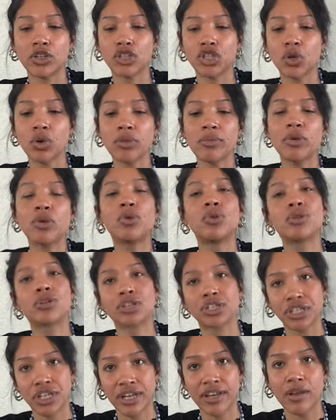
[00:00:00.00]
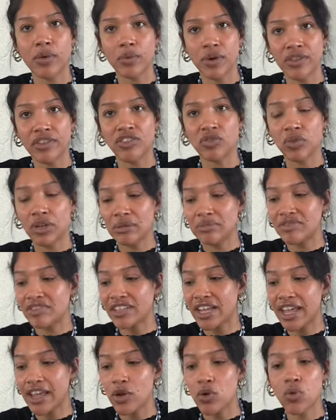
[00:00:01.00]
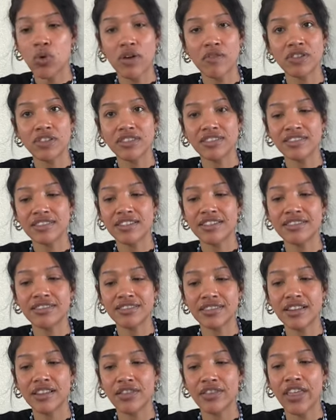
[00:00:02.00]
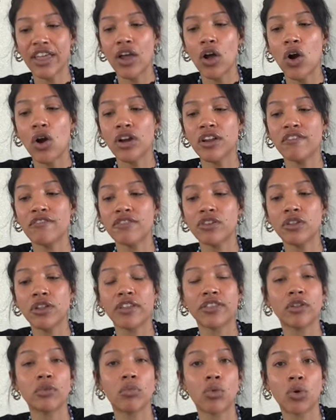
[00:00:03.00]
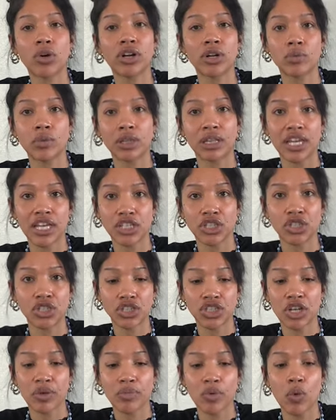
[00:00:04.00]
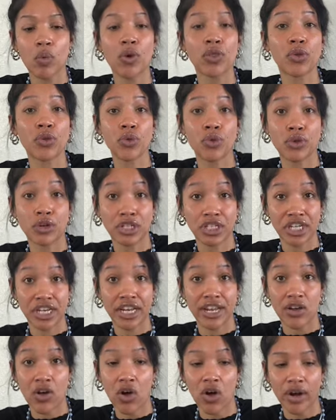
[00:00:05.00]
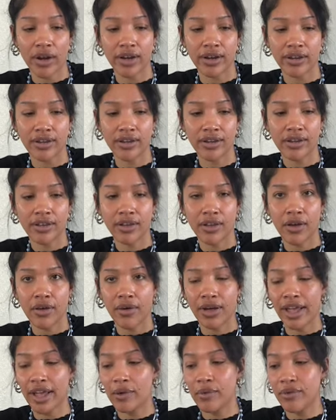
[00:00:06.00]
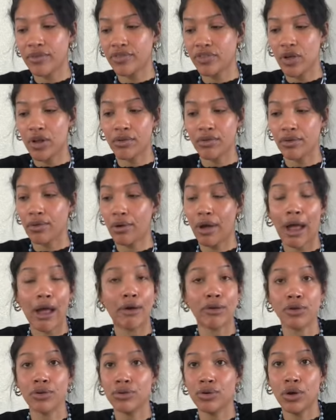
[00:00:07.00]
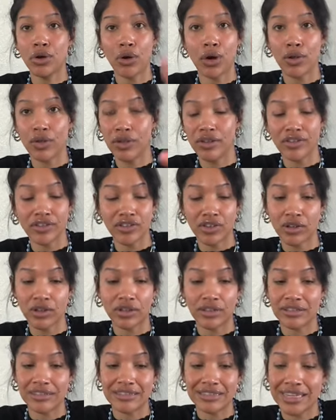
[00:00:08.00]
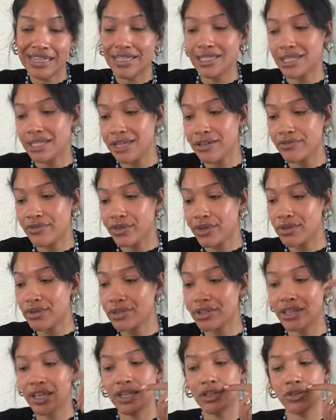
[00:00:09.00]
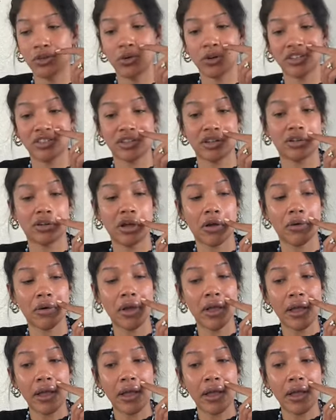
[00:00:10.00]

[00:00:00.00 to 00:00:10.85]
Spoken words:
showing me who they're cheating with is what I'm saying. Whoever this is, they already feel like they're more in a relationship with who they're cheating on. Okay, so I don't know how you know all this. This is like tea for you today, Taurus. I don't know.